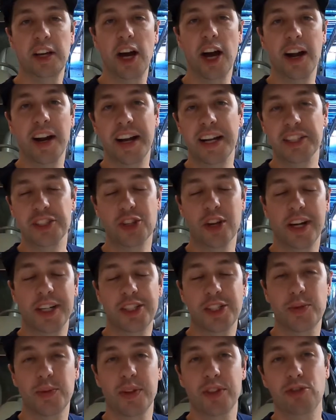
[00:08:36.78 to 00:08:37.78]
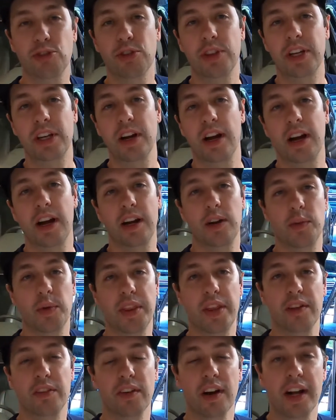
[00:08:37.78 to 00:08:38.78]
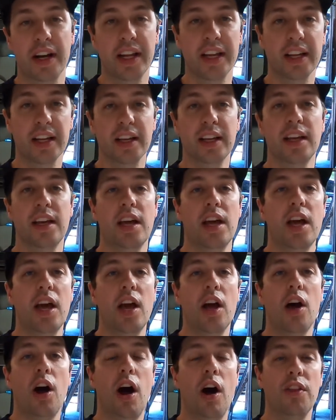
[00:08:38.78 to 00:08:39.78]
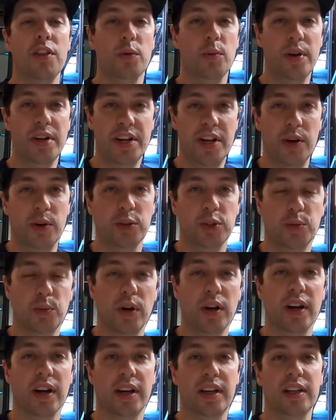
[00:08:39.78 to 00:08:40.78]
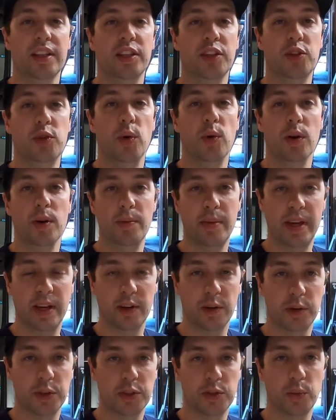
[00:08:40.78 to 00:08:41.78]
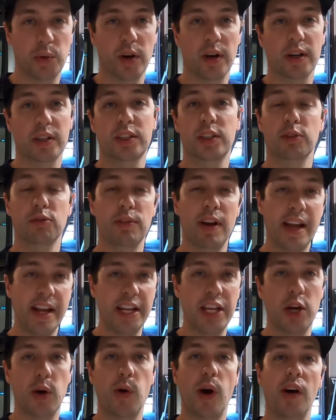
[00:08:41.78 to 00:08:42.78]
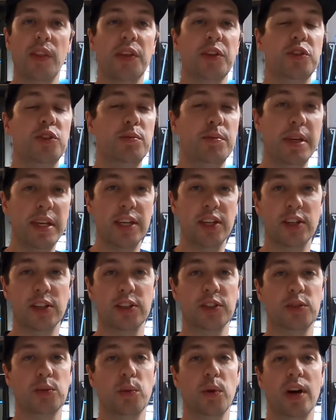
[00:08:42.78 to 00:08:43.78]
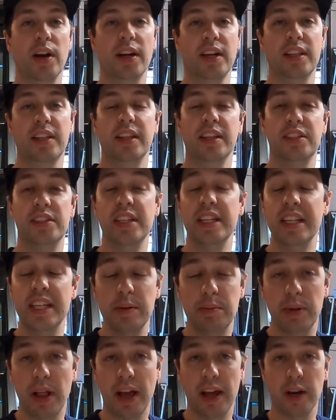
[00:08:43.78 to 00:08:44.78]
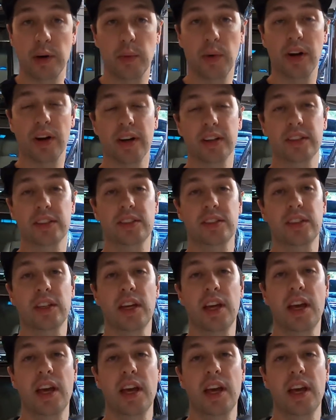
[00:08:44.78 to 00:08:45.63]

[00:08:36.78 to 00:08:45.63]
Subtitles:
All right, so I just went through the car with it running. All the windows work, the door mirrors work, the radio, all the speakers work, the CD player works.